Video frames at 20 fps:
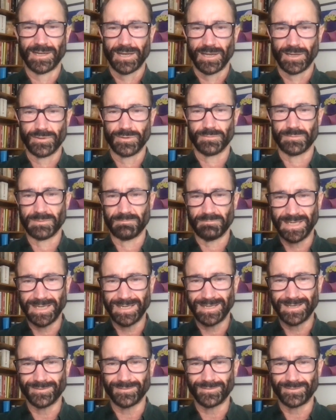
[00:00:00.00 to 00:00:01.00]
a human
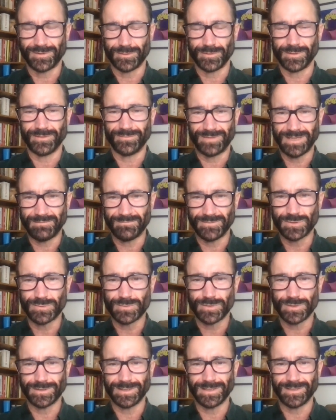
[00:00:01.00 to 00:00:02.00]
being is thirty-seven
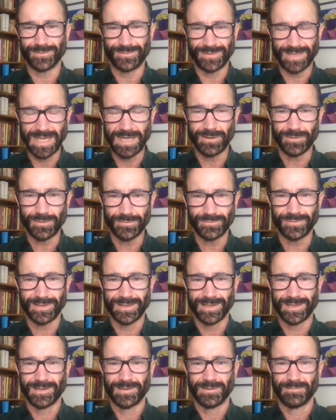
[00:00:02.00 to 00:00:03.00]
trillion cells,
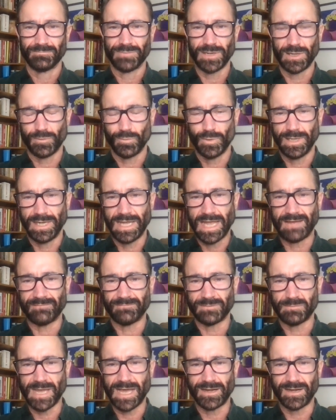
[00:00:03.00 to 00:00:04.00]
but we
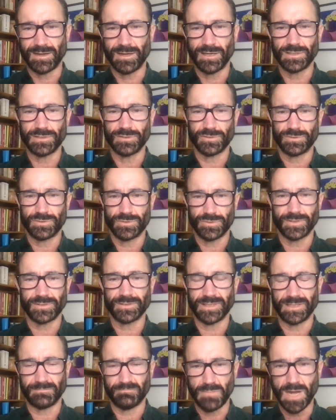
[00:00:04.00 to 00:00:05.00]
have about one hundred
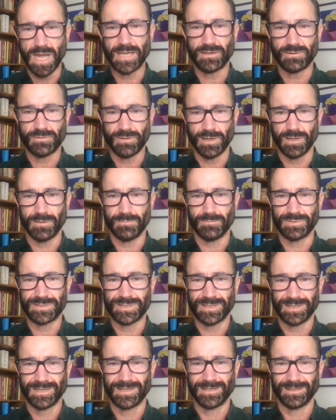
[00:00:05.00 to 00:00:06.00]
trillion
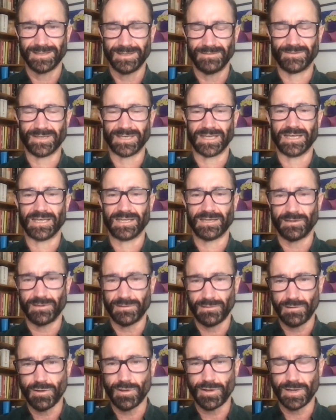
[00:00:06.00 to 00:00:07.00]
microbes living in
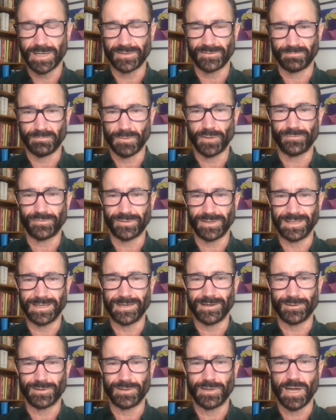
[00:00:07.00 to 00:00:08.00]
and on us, mostly in
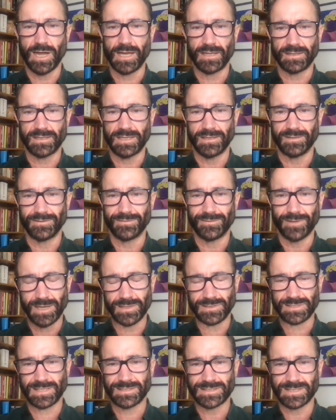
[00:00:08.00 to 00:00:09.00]
our gut, that
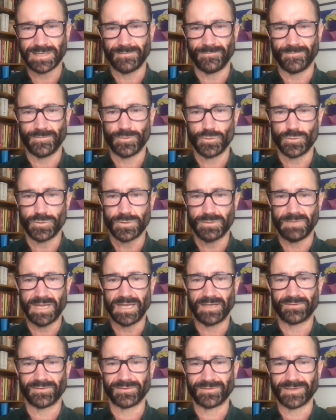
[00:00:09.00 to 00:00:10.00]
digests our food and
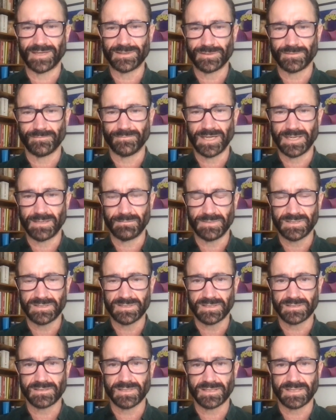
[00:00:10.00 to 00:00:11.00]
makes essential
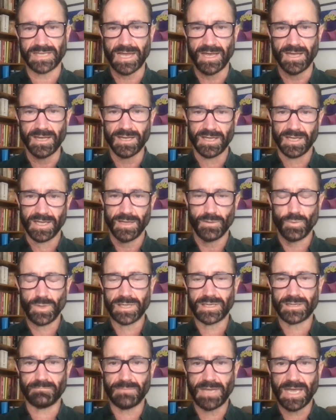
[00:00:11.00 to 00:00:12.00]
vitamins, things like that. And
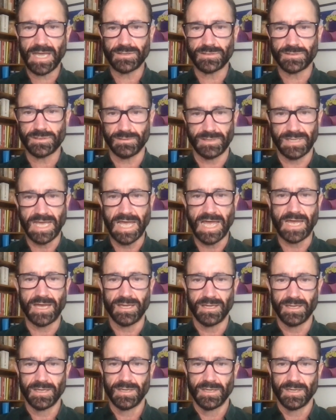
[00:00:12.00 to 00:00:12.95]
we can measure that.